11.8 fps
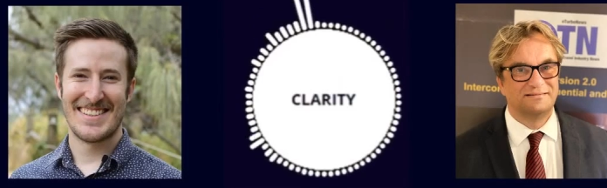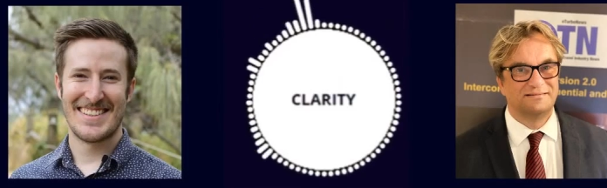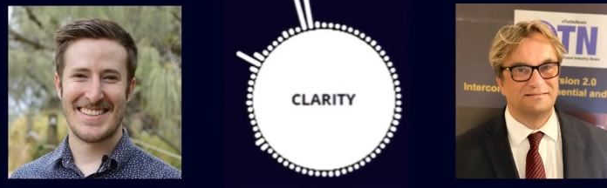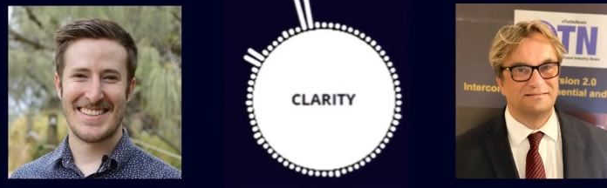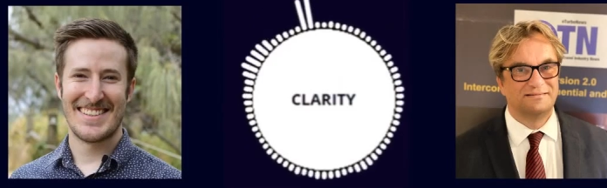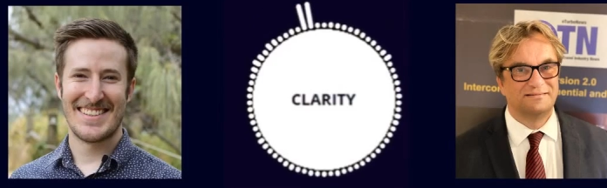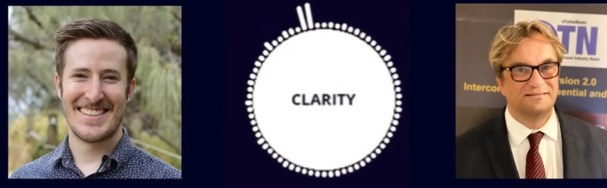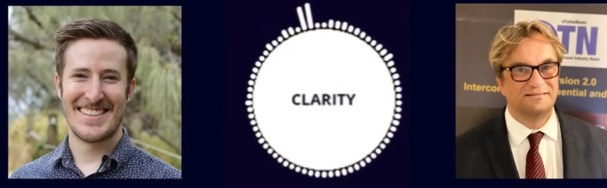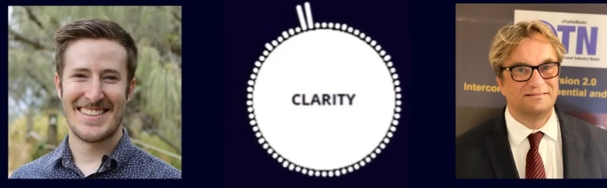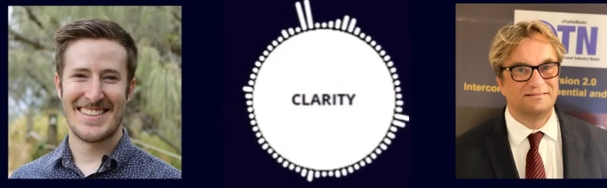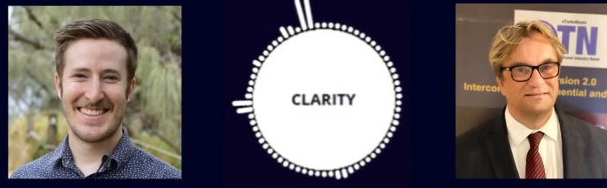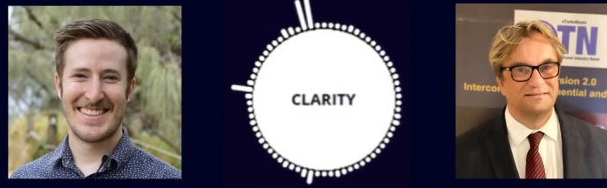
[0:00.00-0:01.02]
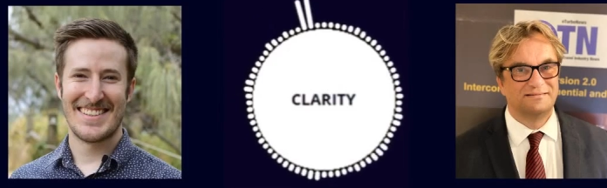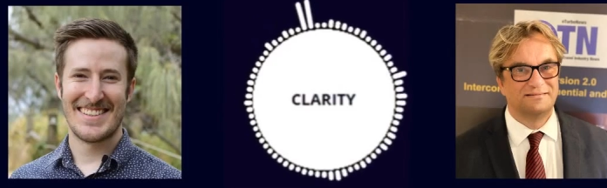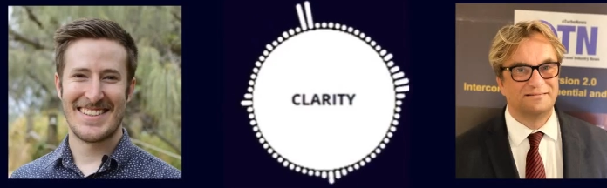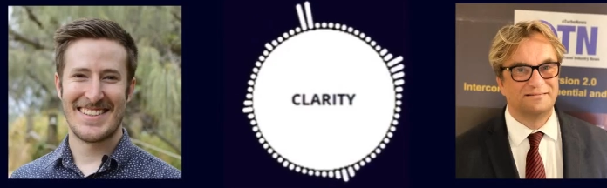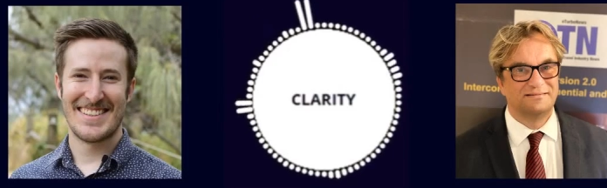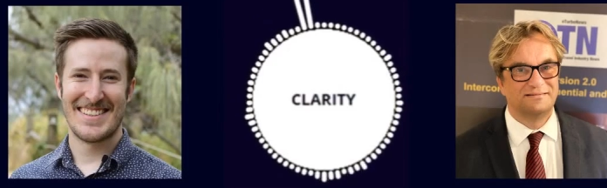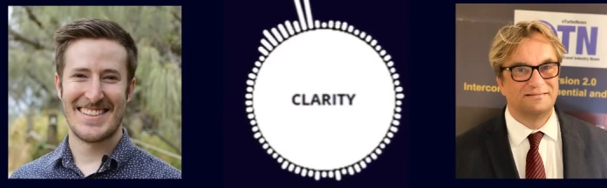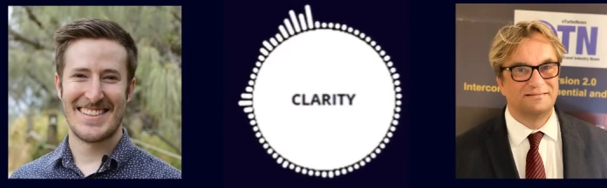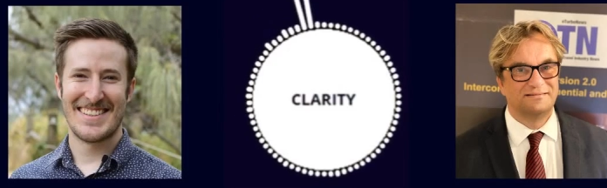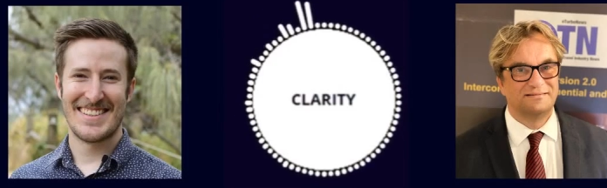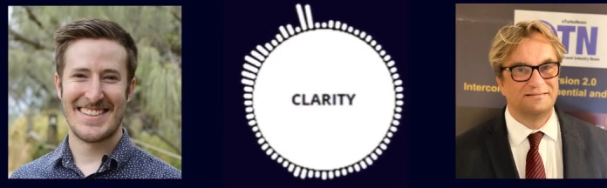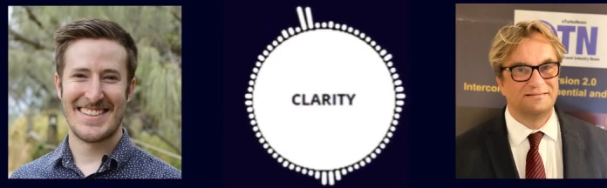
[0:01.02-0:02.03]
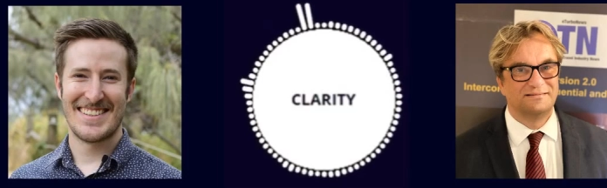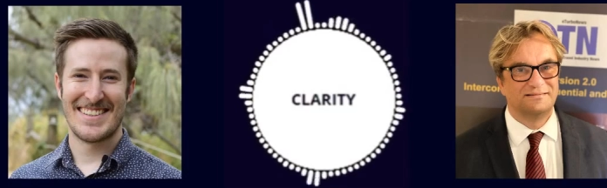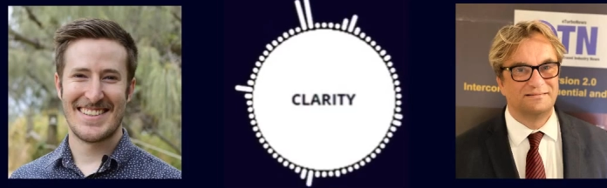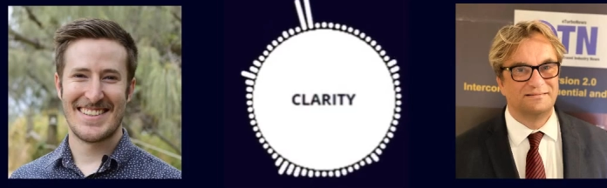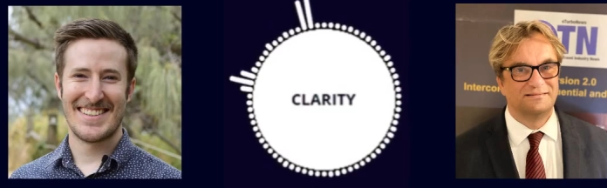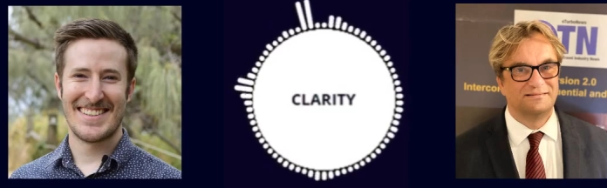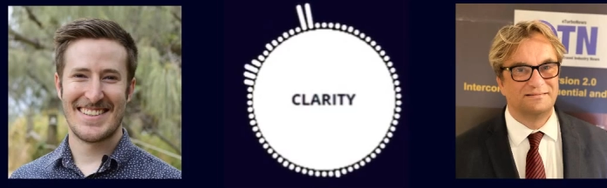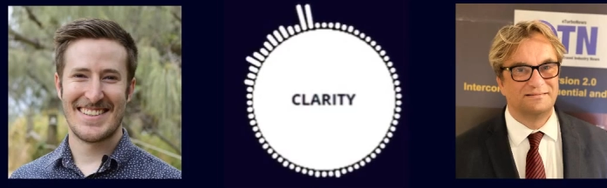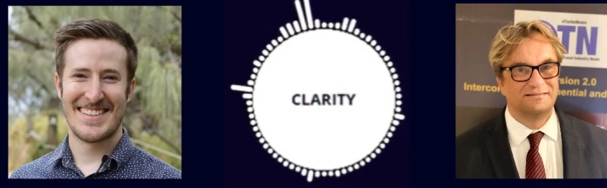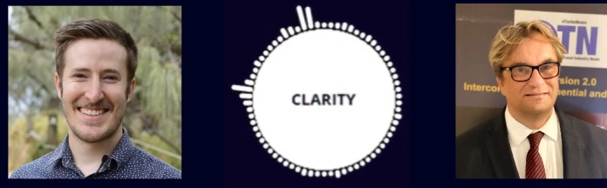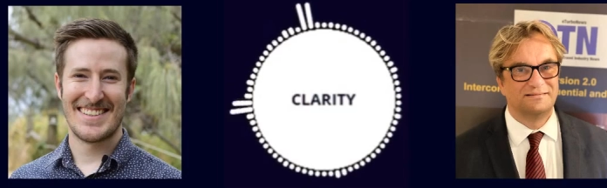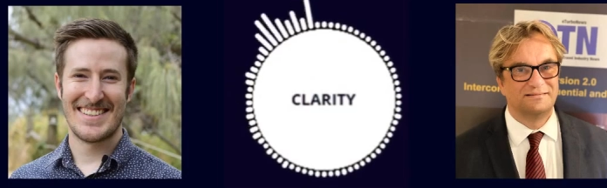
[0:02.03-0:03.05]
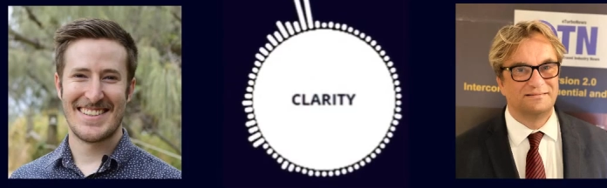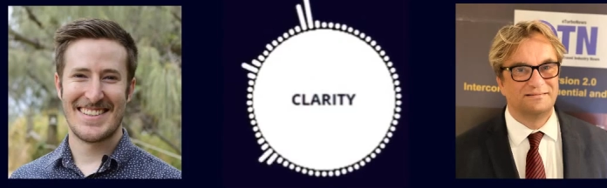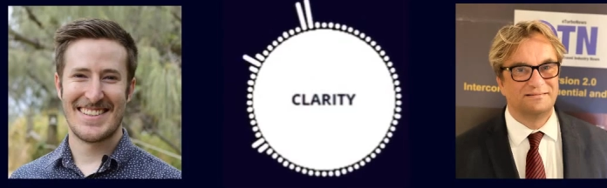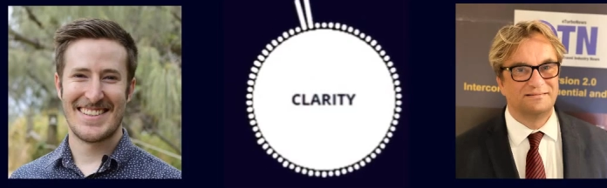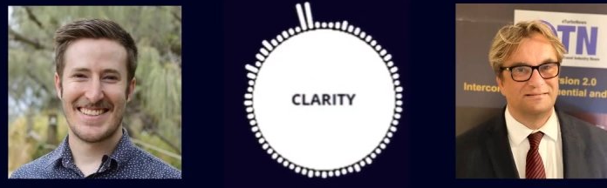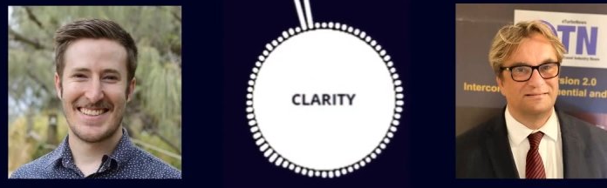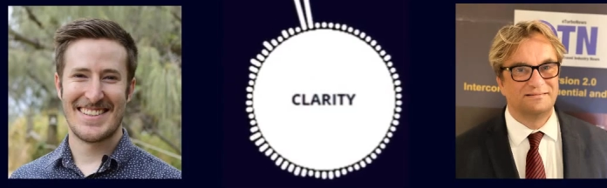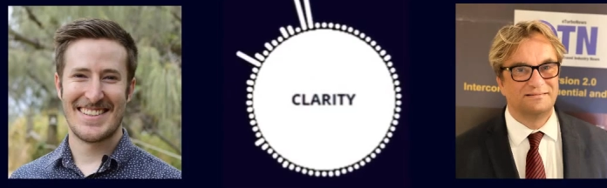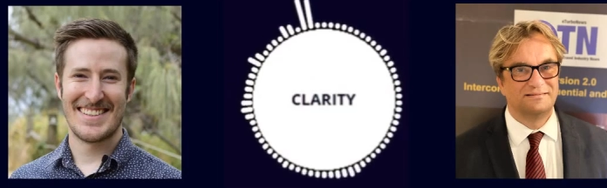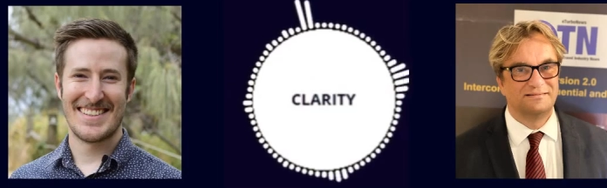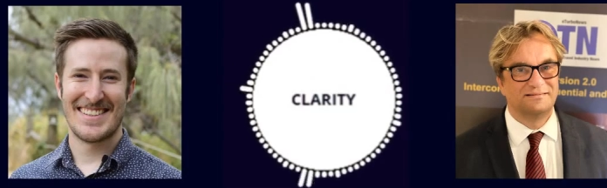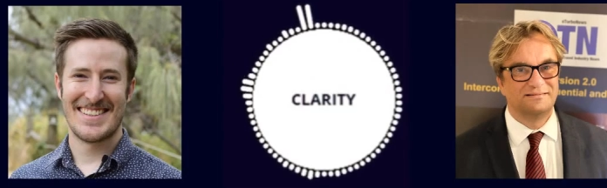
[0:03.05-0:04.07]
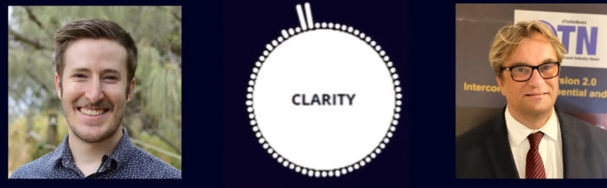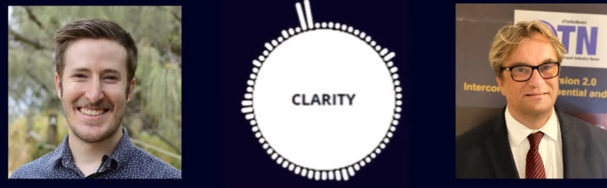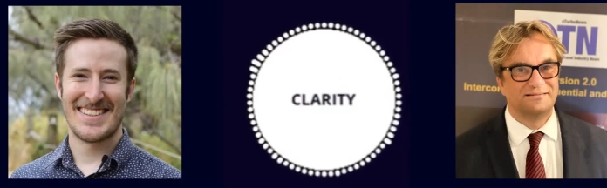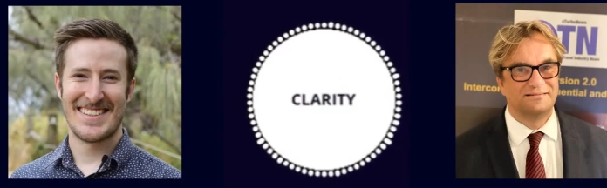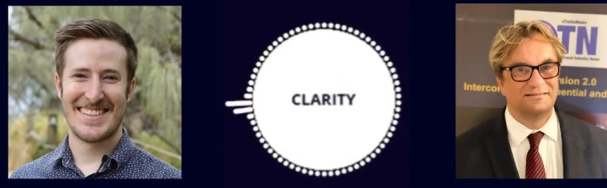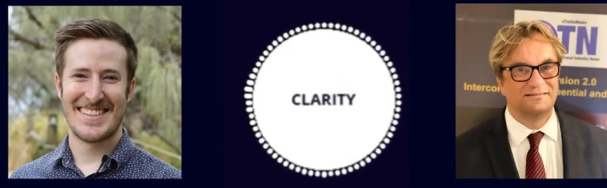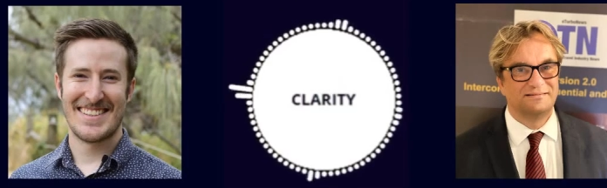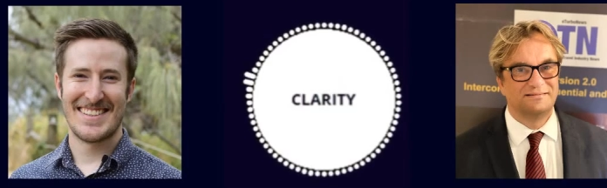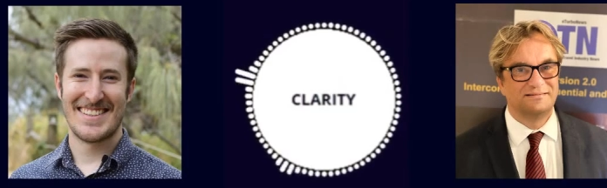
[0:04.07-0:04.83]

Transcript: [no speech]